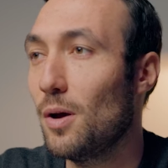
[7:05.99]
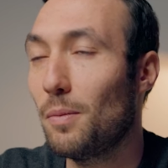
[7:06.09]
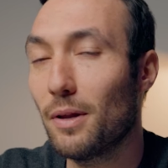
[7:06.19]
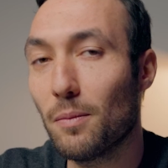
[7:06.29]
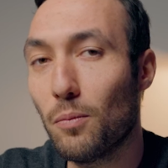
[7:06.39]

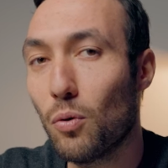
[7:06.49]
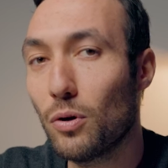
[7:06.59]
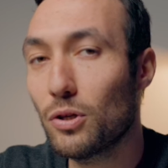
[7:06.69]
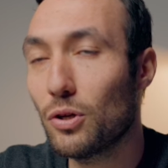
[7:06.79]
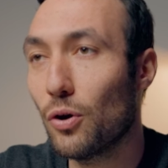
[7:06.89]
But it's
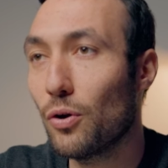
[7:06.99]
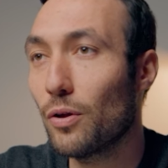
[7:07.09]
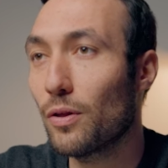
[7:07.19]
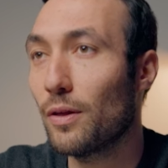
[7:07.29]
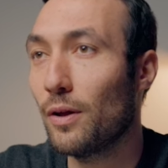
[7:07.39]
important to
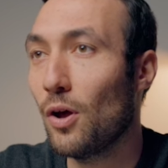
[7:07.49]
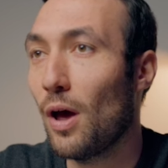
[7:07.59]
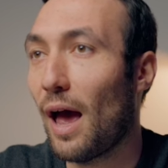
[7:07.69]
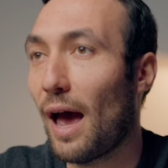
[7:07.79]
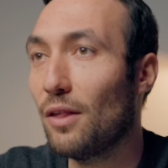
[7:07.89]
notice that
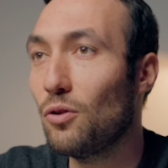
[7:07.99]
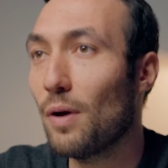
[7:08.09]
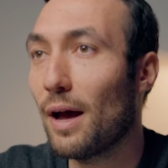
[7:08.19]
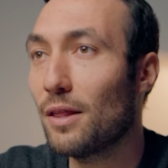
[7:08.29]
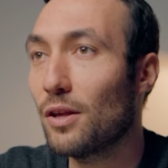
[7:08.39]
as you
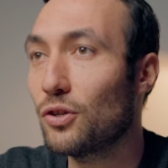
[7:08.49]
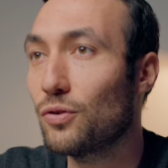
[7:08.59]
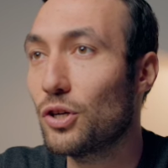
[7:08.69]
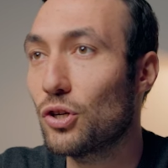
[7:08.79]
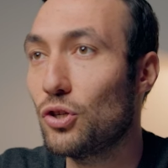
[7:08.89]
add
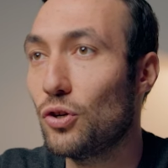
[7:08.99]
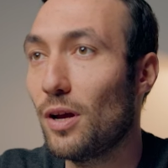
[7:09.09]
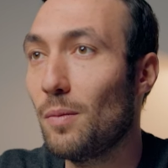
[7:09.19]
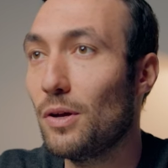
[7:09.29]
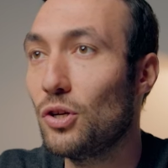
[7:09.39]
saturation to your
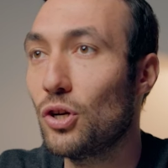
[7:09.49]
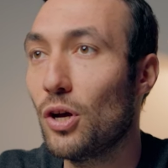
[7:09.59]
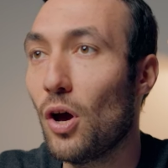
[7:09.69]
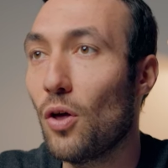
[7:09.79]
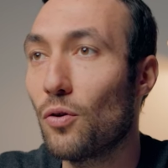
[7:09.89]
image,
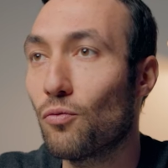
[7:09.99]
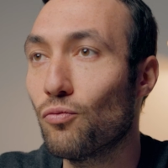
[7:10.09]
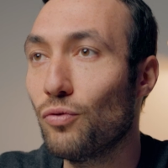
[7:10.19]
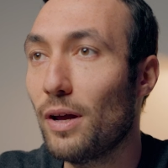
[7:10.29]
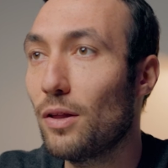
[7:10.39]
the
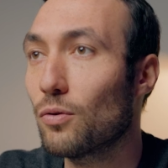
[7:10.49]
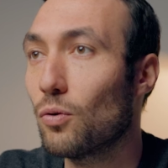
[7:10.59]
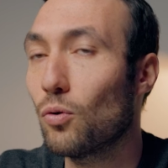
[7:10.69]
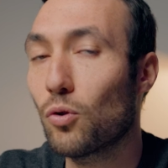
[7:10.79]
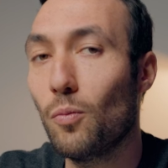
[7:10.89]
reds are
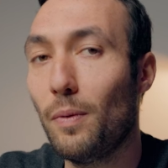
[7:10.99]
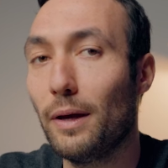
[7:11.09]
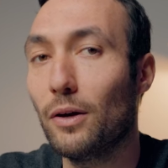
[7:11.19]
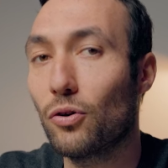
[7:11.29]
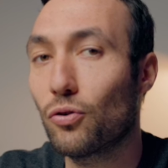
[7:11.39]
also
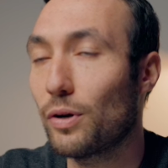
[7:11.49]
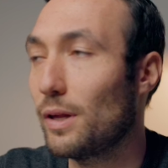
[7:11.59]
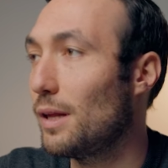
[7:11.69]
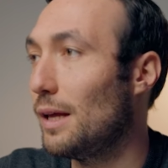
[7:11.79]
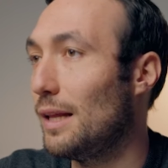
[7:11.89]
being
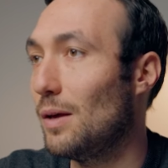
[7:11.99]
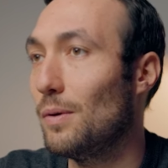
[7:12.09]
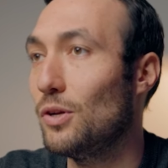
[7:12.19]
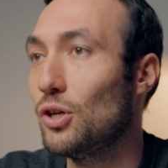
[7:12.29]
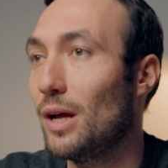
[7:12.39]
increased in the
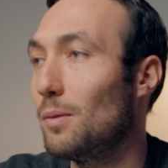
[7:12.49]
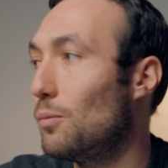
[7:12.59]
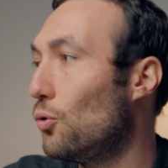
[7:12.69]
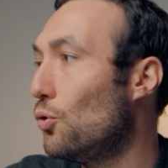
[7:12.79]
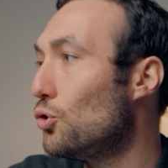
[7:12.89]
image and the
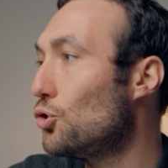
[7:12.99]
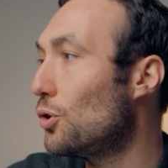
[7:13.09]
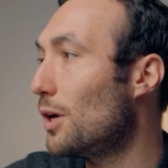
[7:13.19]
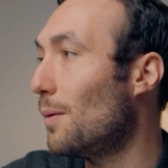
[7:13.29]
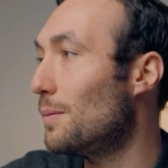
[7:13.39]
blues
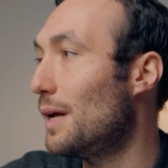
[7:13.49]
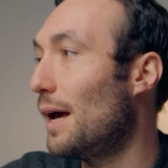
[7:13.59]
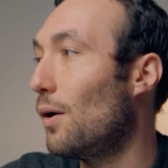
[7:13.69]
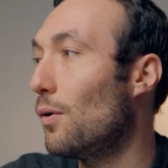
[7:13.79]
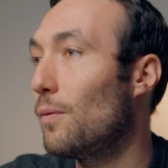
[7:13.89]
should come
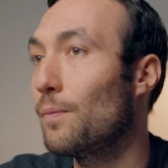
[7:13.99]
down.